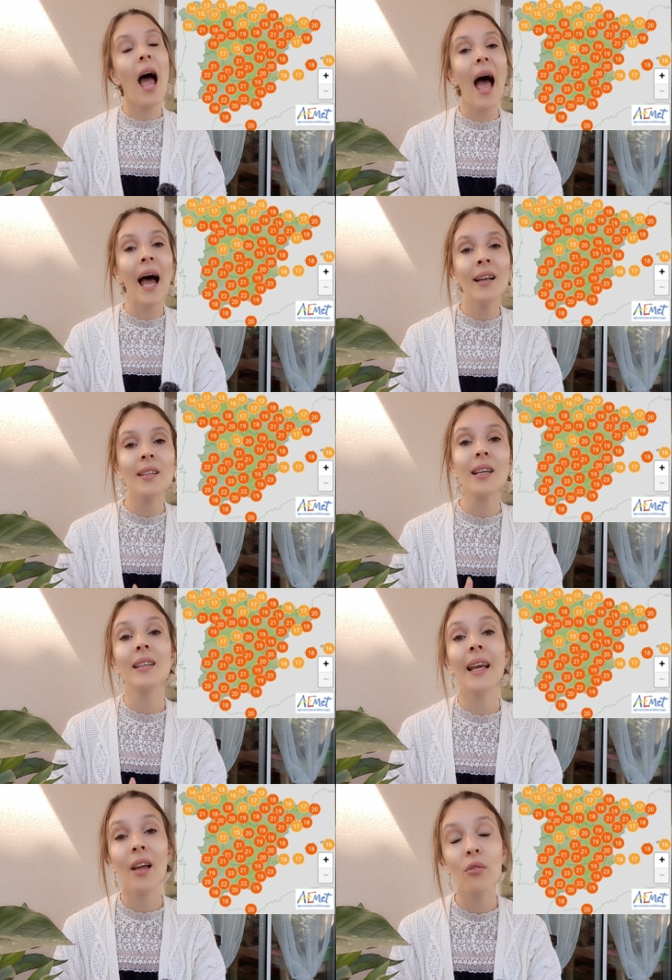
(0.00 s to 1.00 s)
and
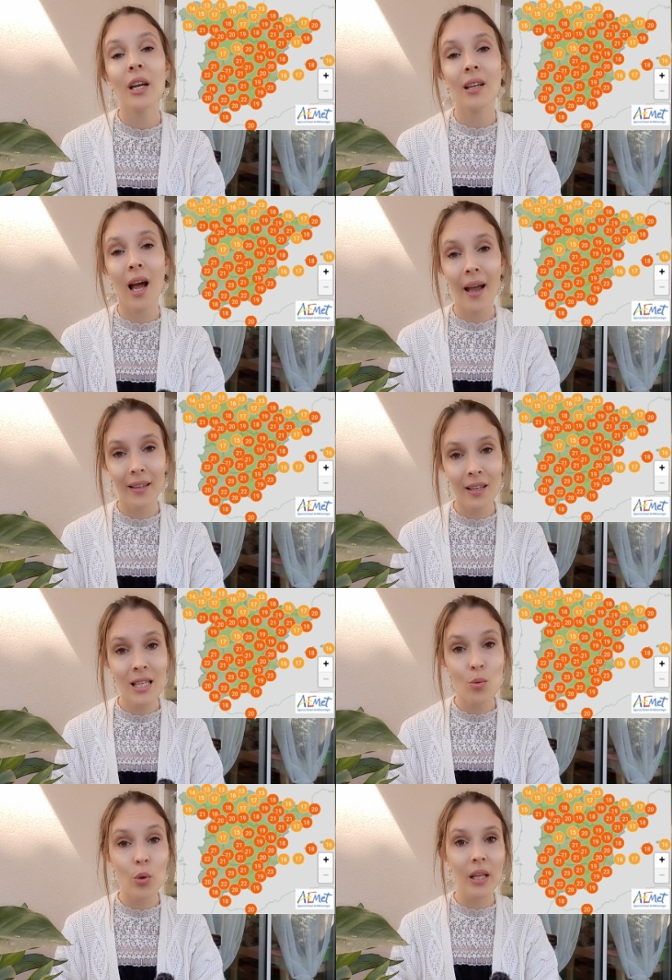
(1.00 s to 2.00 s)
Canarian
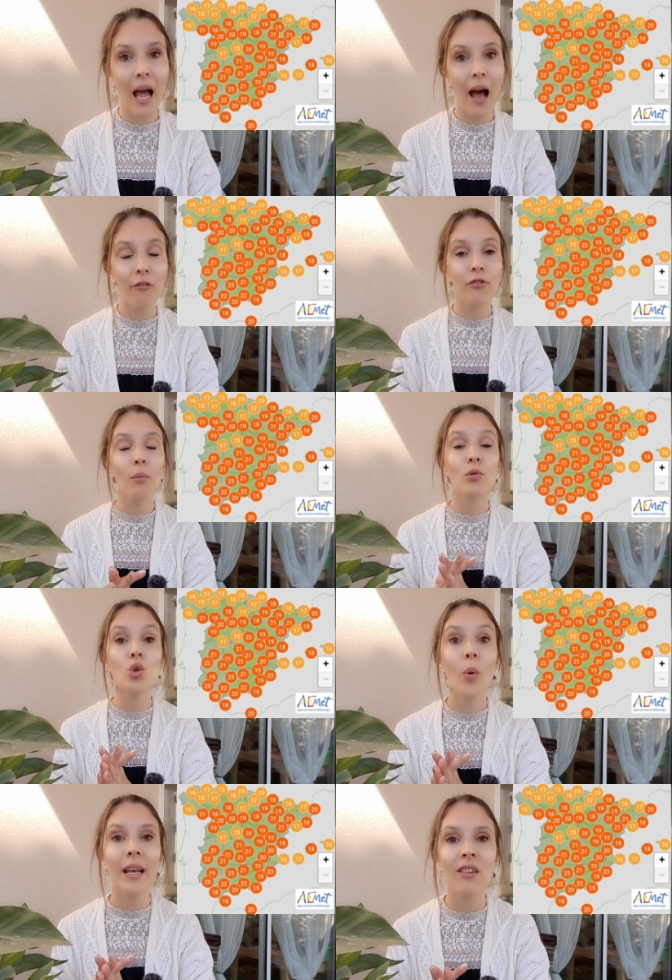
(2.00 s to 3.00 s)
Islands will have from
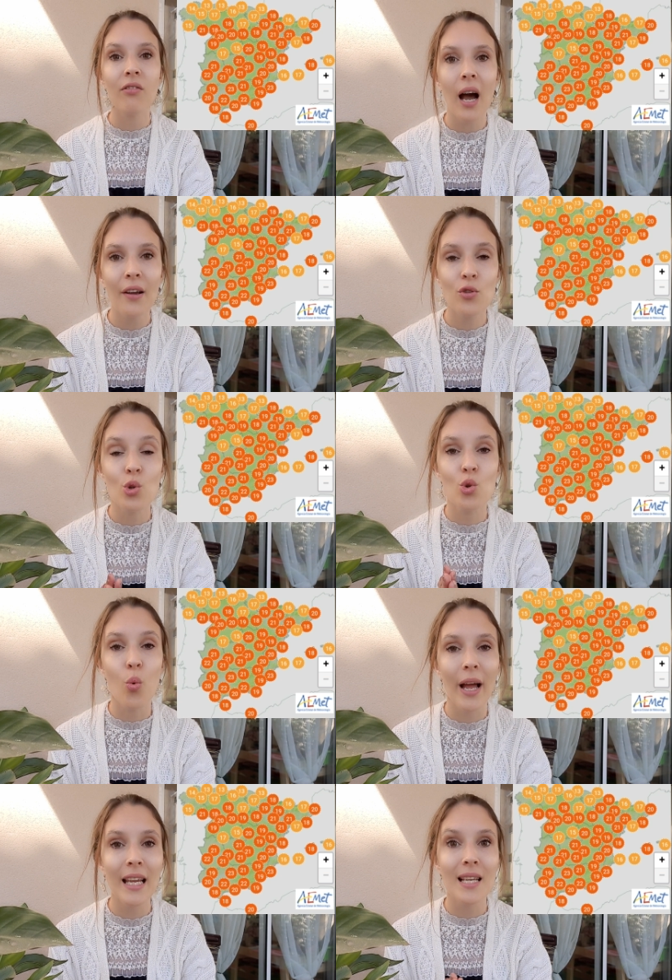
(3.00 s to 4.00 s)
25 to
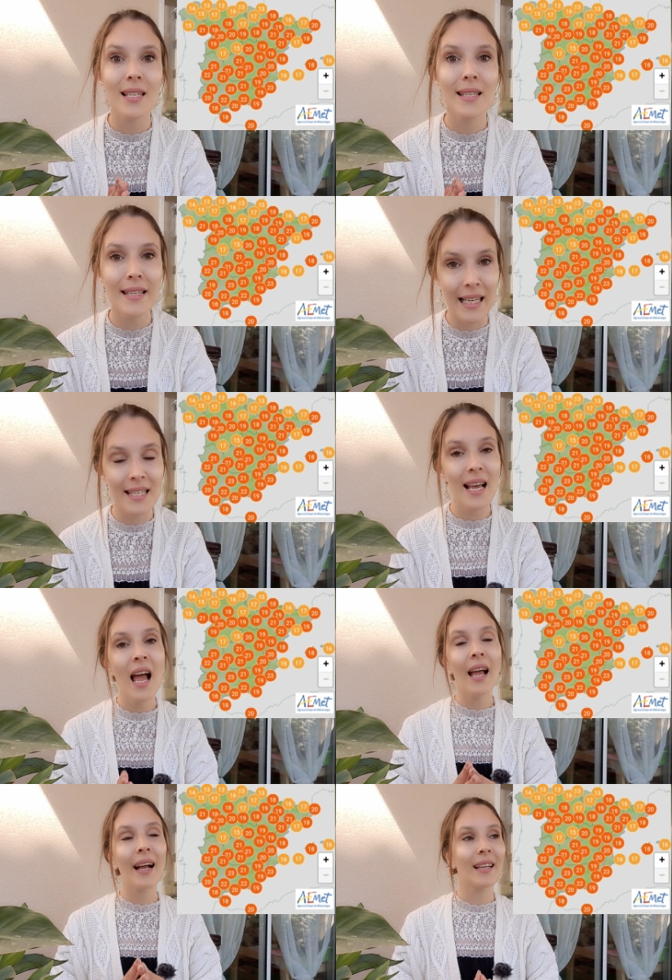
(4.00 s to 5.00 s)
26.
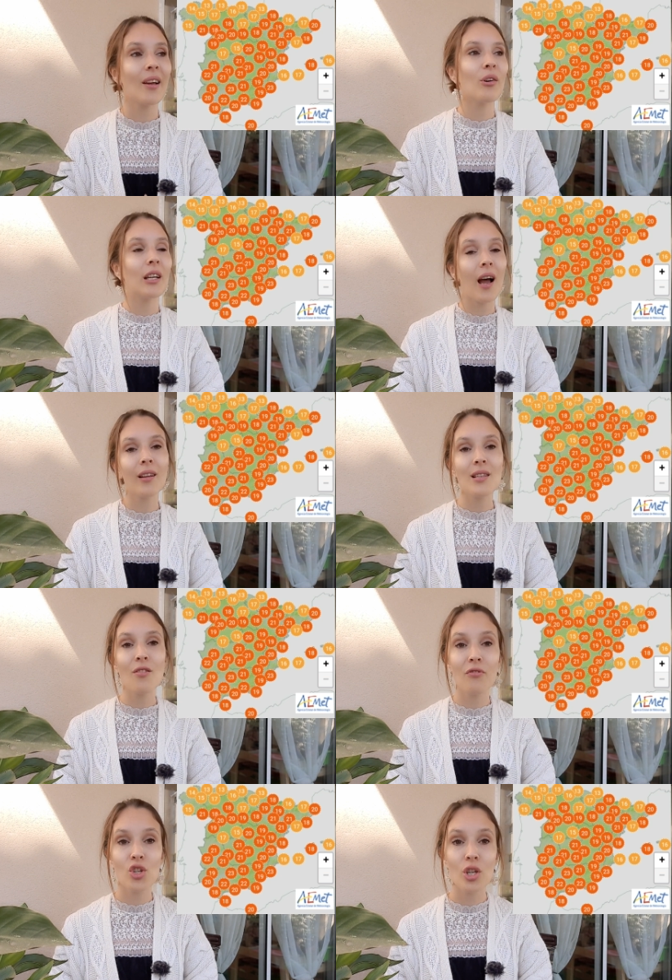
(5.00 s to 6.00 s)
Canarian Islands
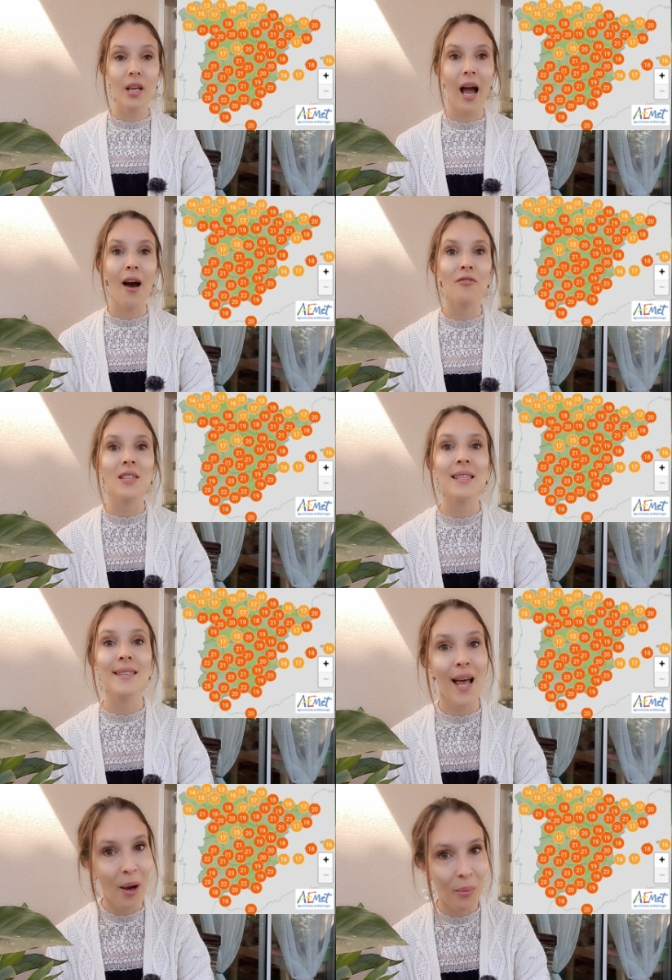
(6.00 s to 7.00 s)
officially have
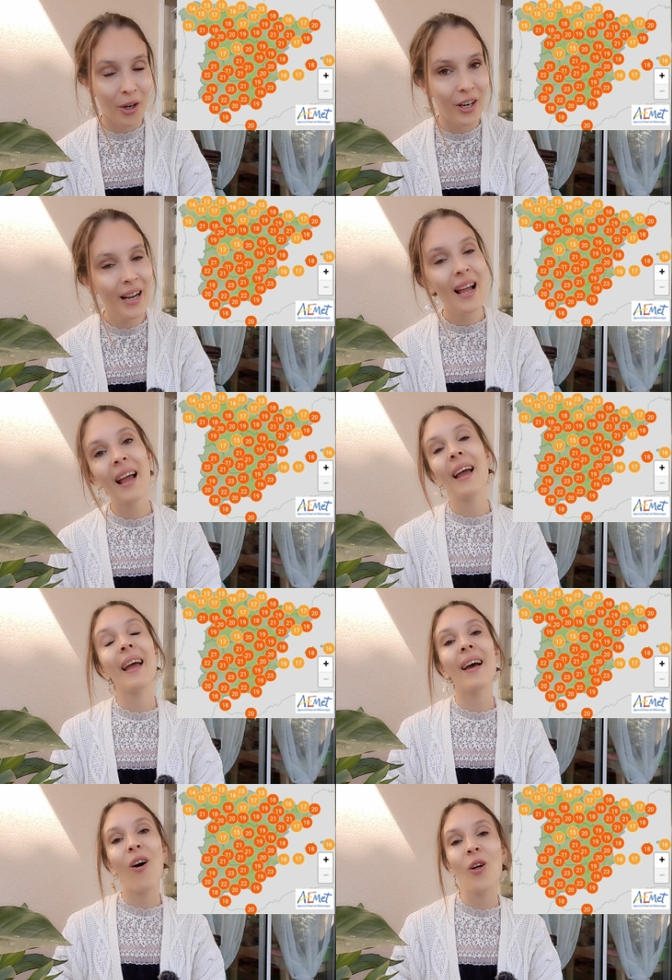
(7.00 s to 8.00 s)
summer
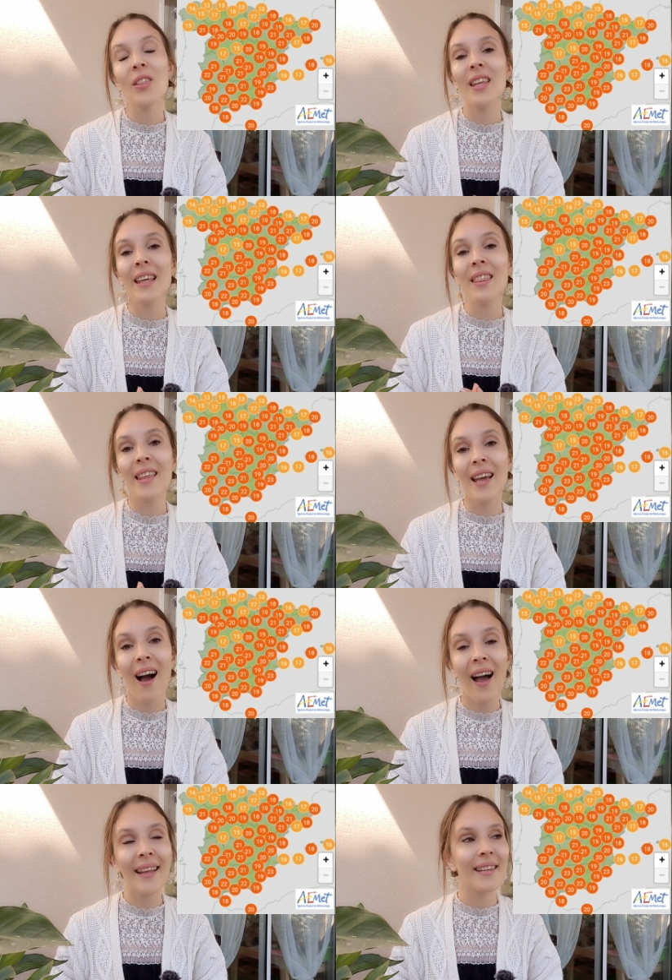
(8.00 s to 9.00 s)
in the
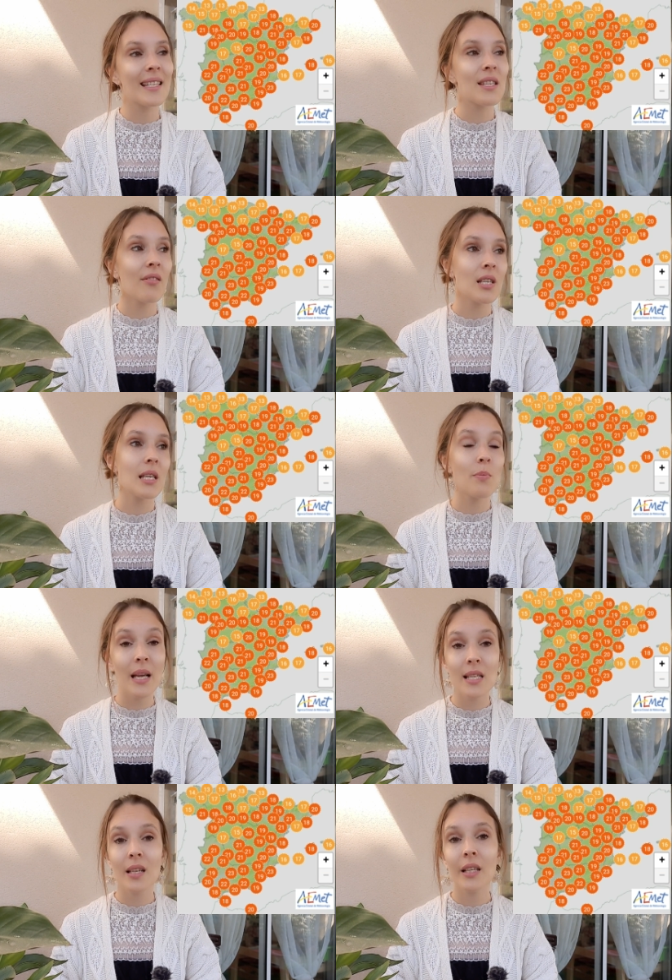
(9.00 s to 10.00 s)
islands. This is
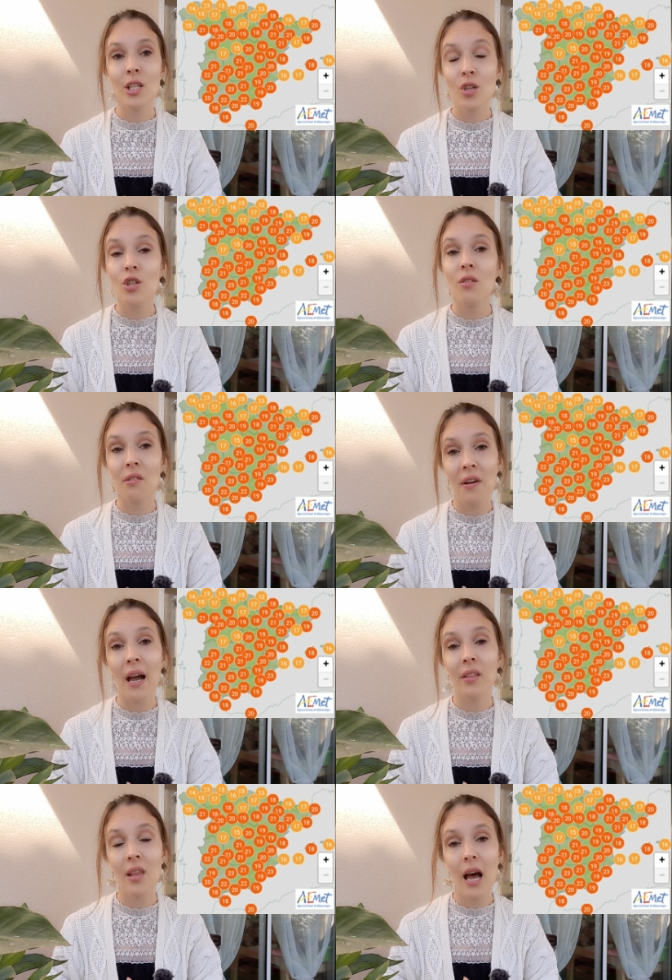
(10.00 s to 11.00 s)
basically due to the
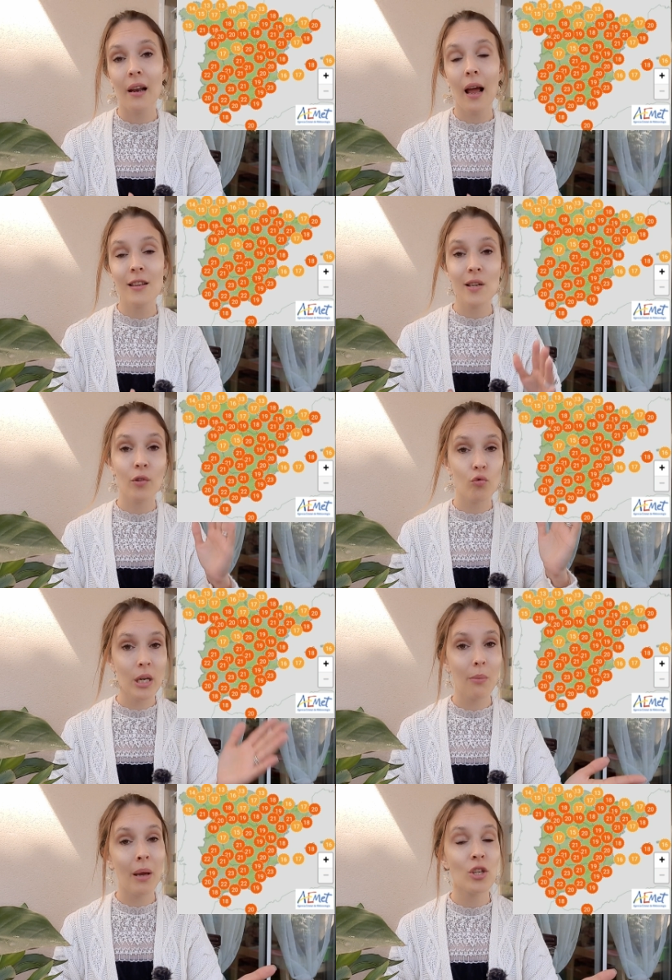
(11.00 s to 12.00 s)
fact that, as I've
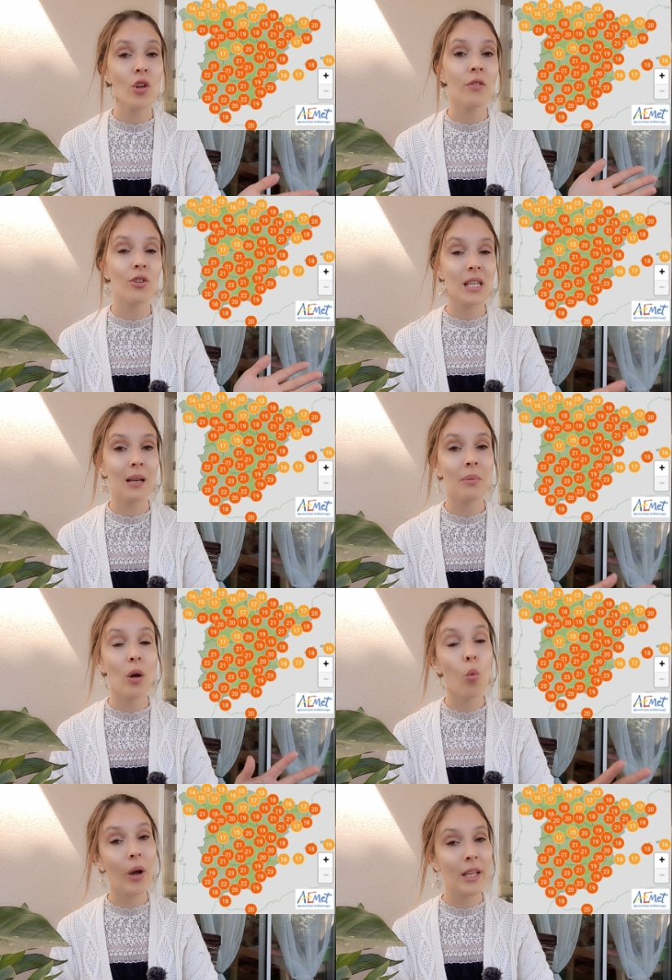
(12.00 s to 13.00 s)
already mentioned, there's going to be a
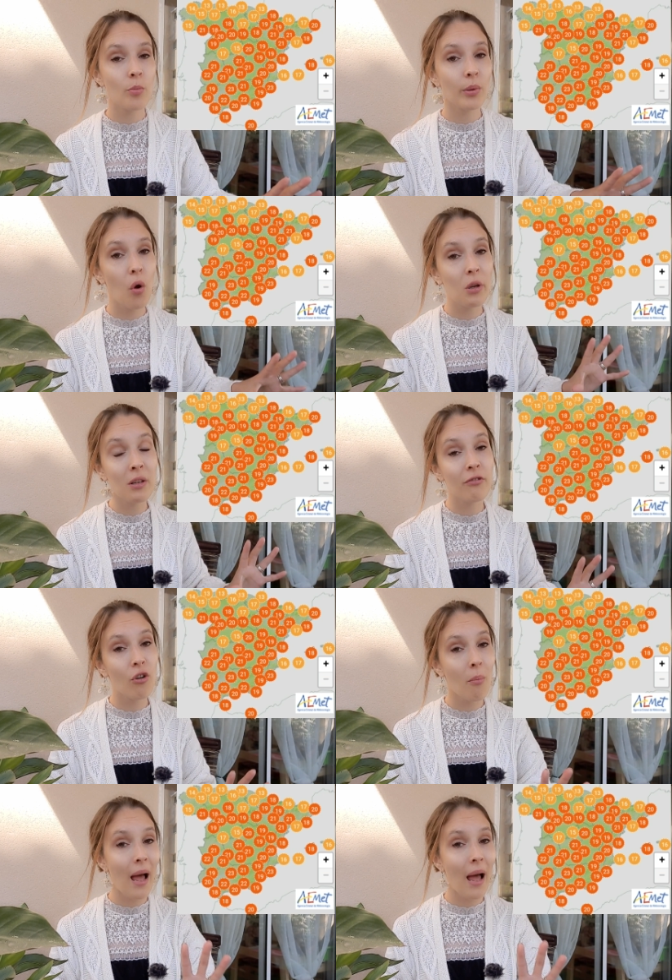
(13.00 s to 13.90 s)
wind blowing from